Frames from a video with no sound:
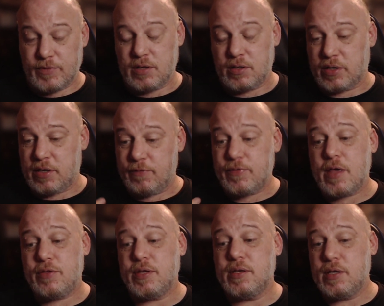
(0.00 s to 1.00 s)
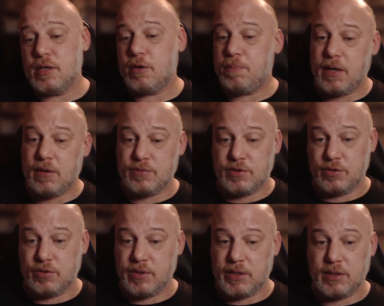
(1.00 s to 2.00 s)
Like, if they're thinking about
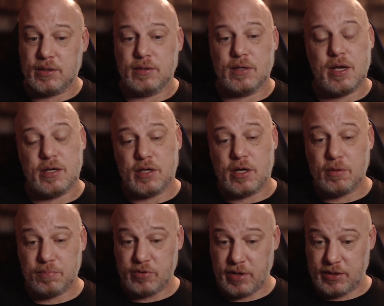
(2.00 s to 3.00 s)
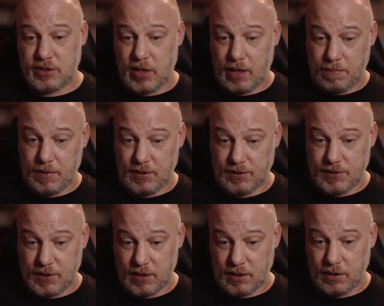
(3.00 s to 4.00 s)
doing an upgrade to their
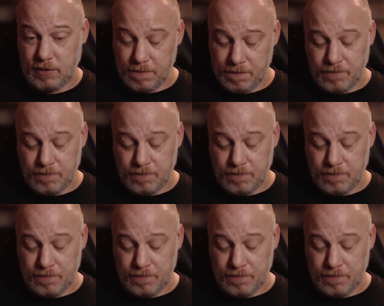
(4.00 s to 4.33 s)
PC,